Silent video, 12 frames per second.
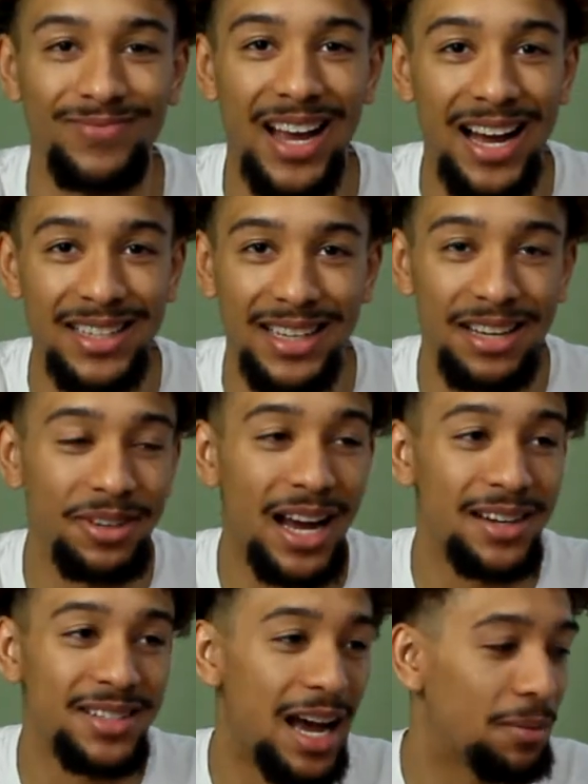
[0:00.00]
hot even
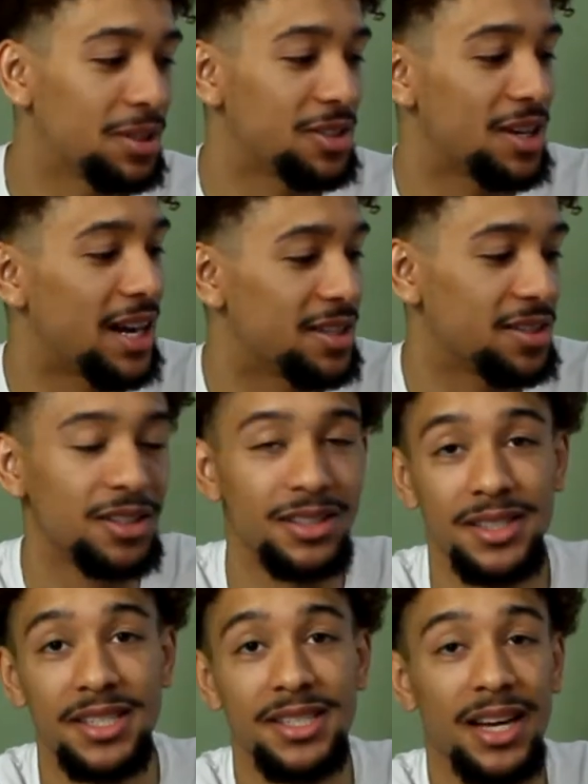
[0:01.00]
hot topics are not as good
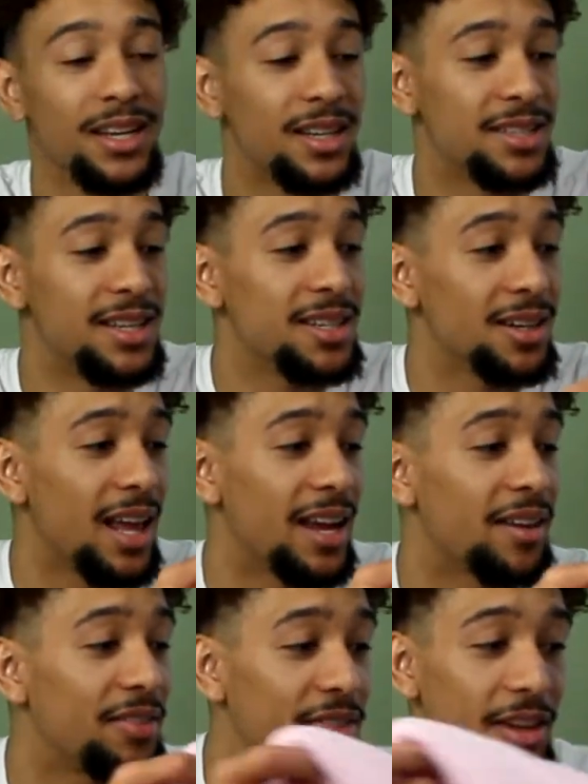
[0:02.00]
as these like because these are
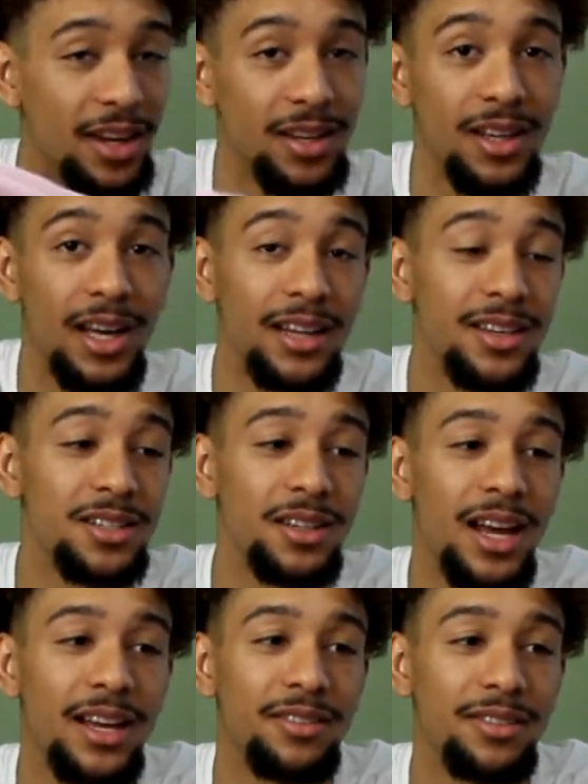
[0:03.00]
like thick these are
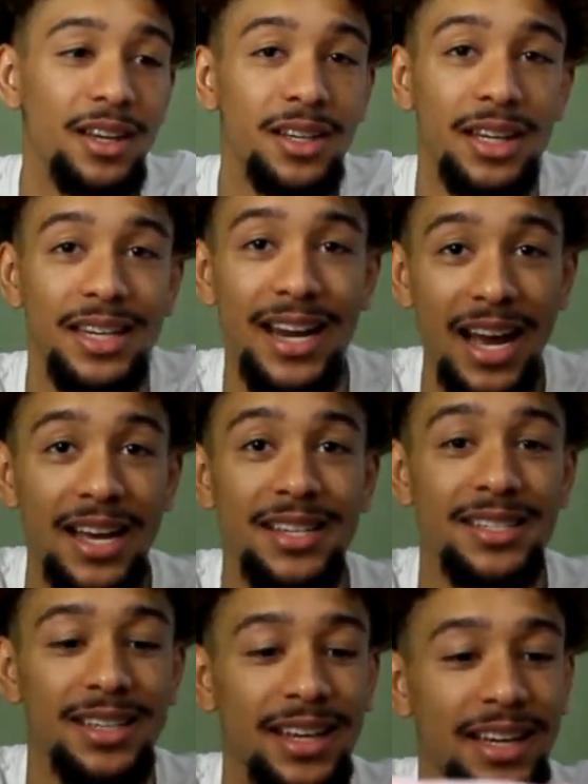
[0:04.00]
like thick and
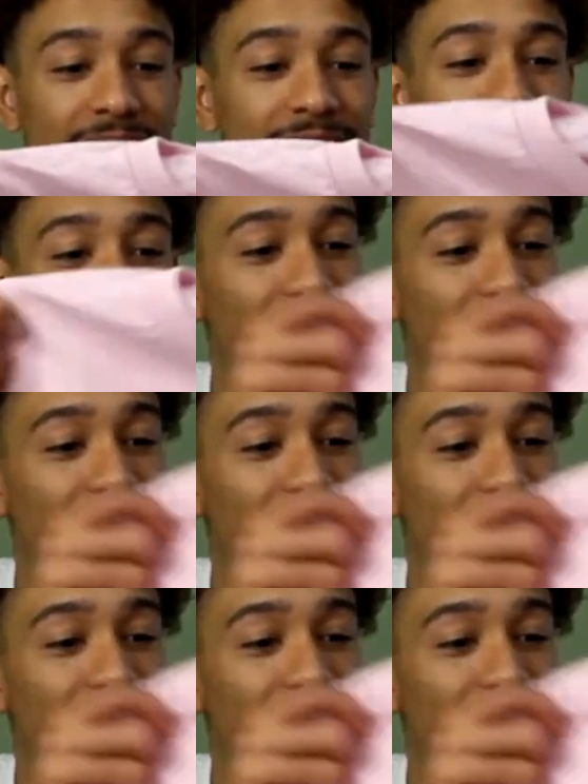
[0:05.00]
nice and